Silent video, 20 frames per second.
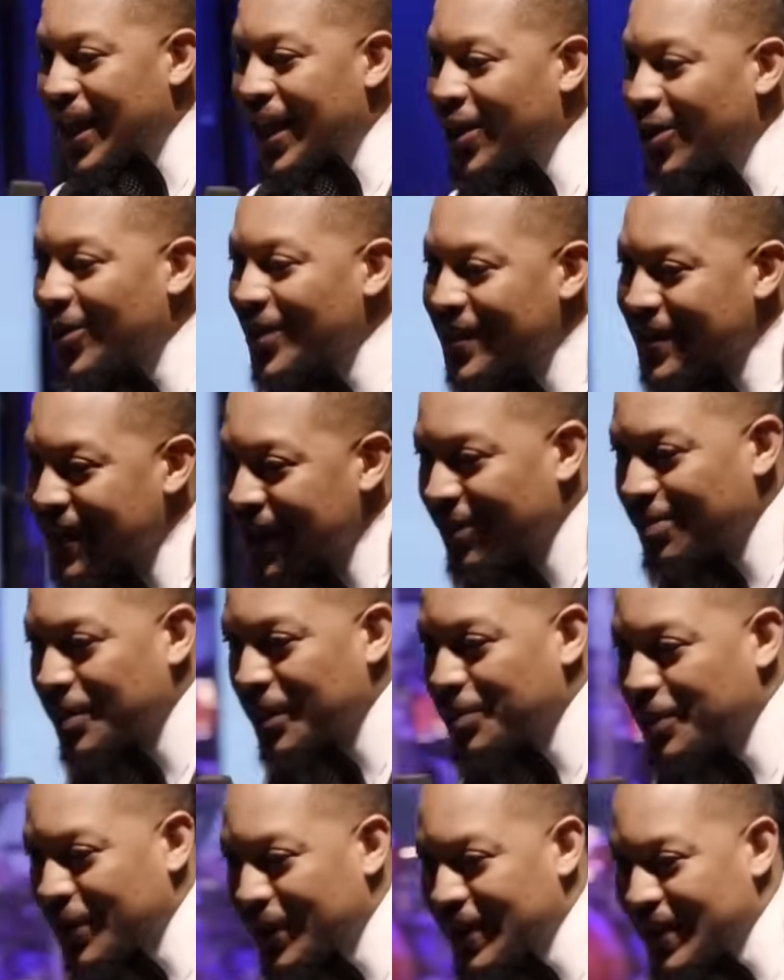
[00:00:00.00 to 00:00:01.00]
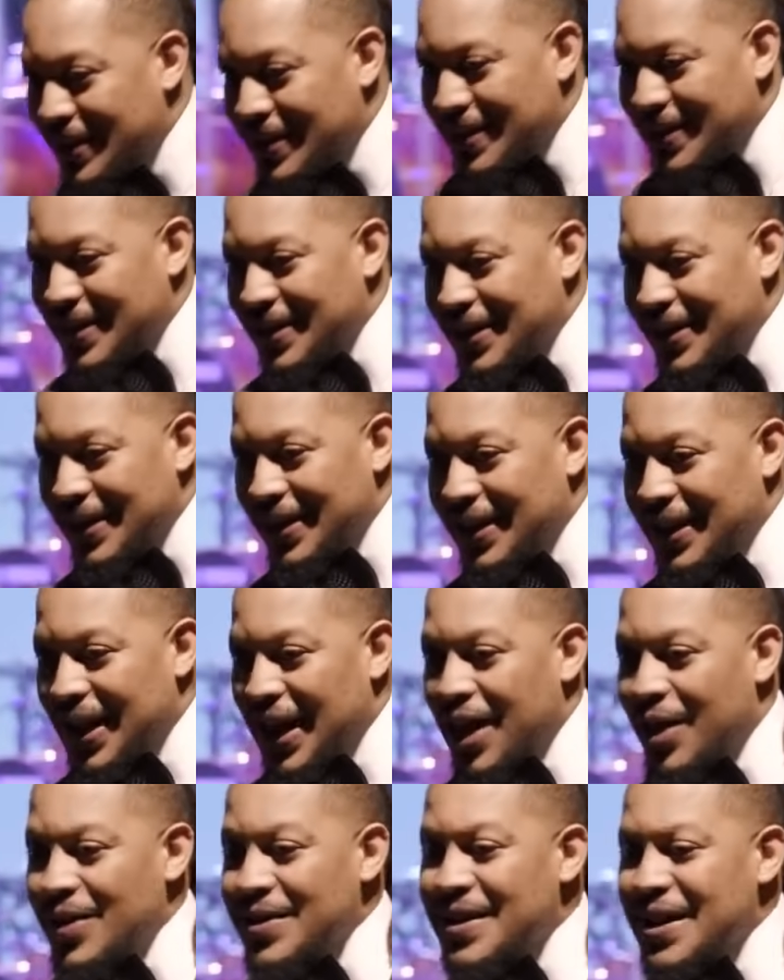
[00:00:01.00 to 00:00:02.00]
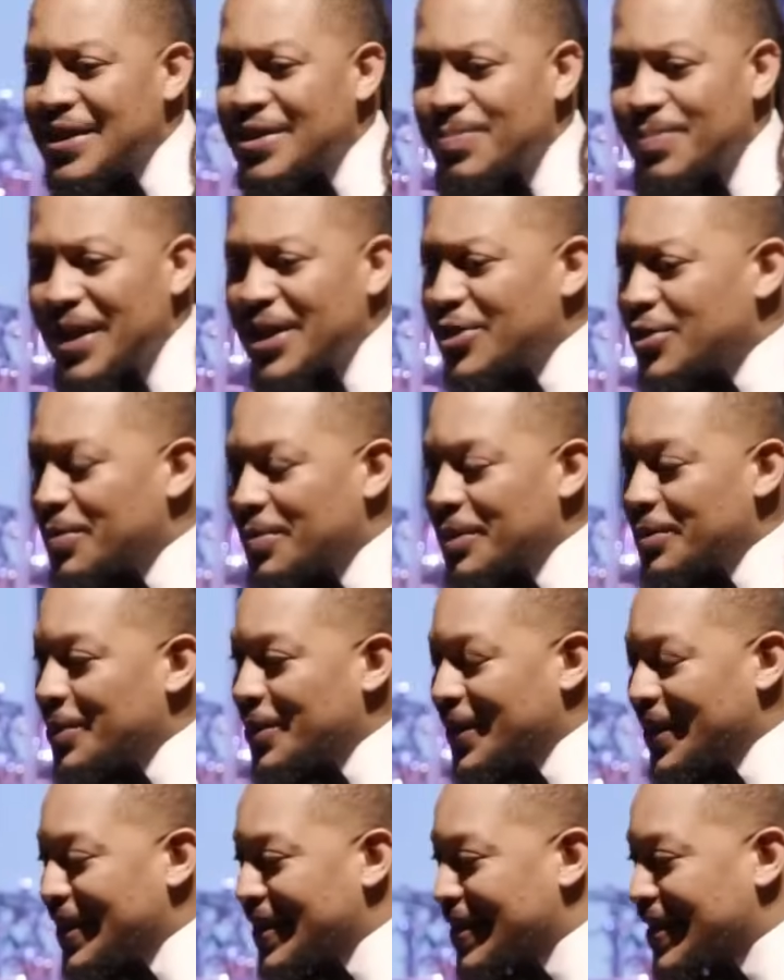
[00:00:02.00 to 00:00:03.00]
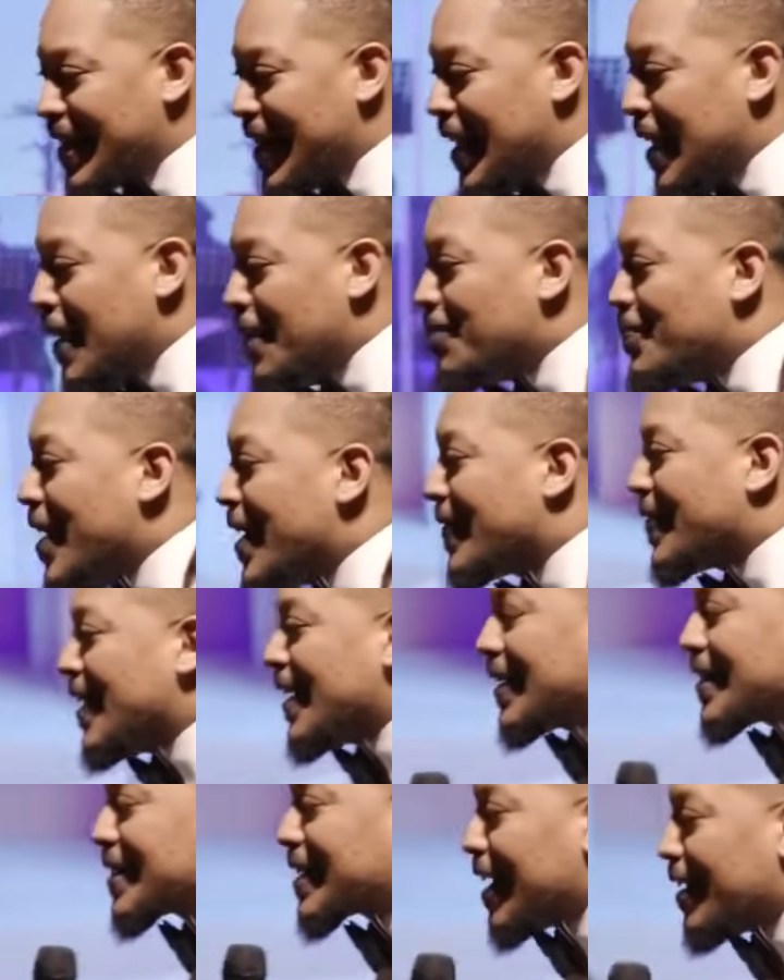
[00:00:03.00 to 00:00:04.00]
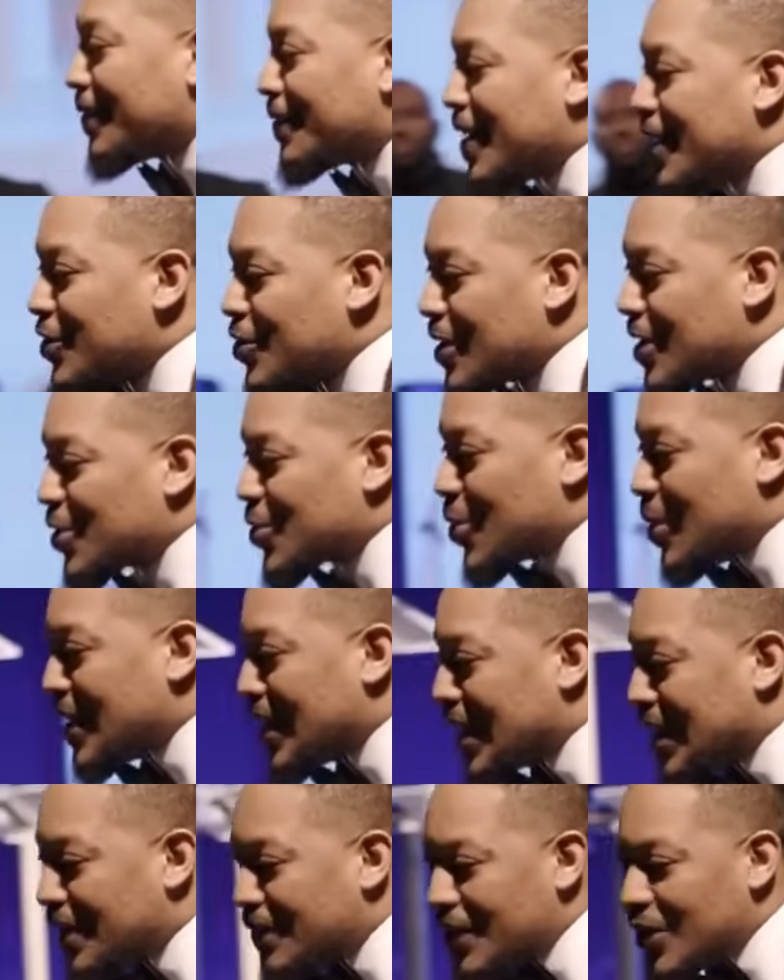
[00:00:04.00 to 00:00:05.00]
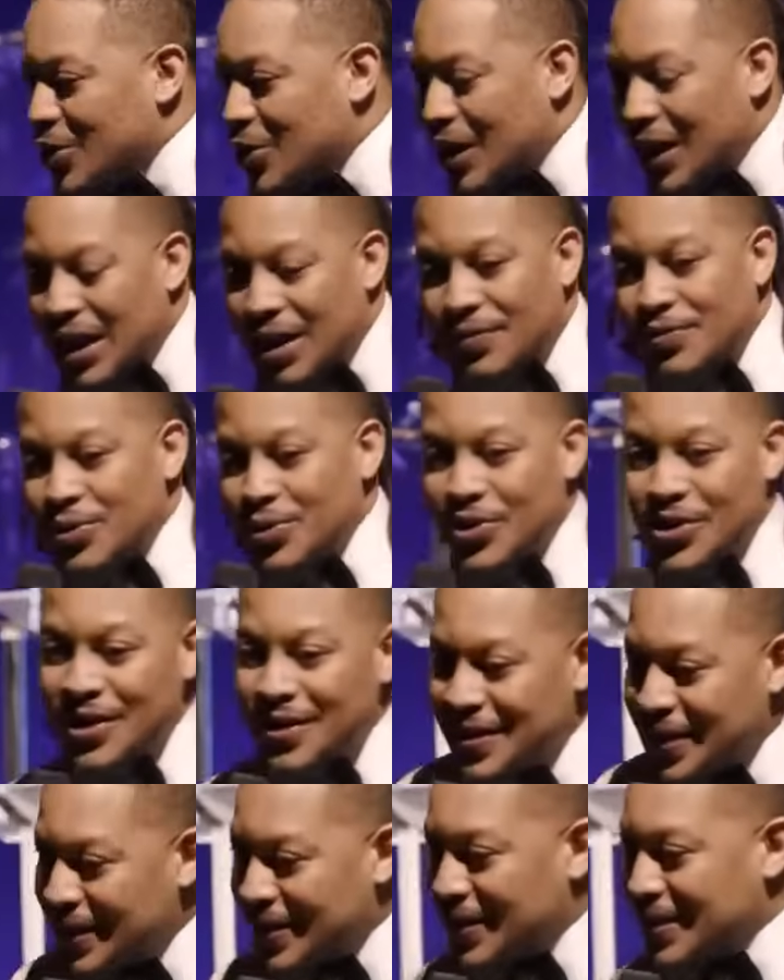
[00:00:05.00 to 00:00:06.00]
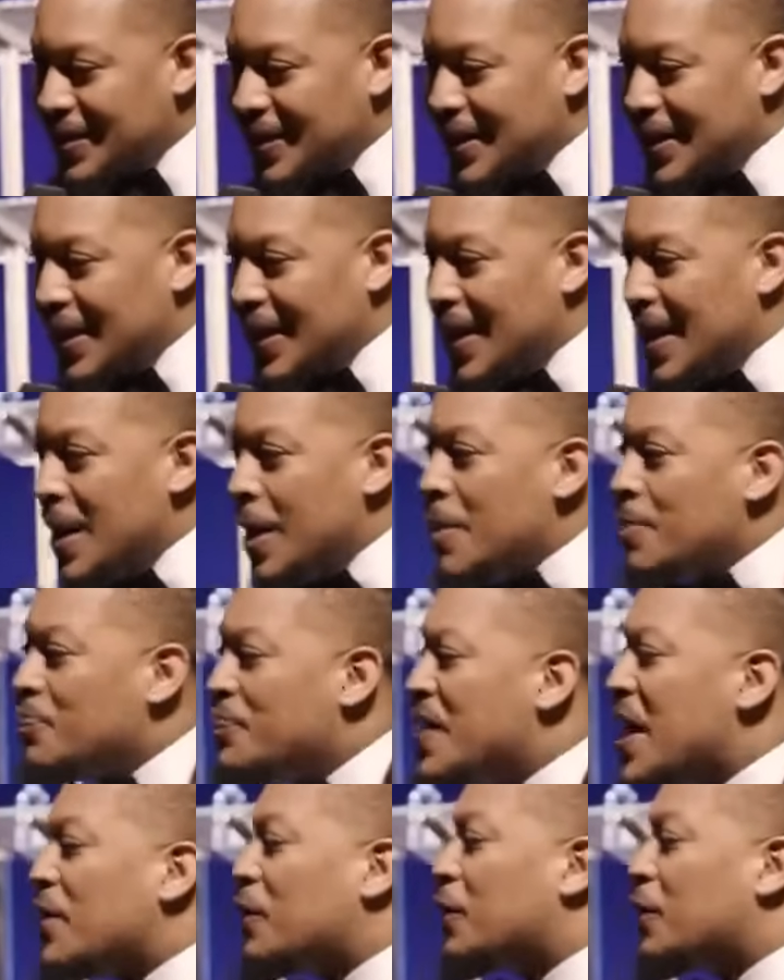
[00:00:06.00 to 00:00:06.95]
I always tell people this. I always explain to people this. They think salvation is only giving your life to Jesus. The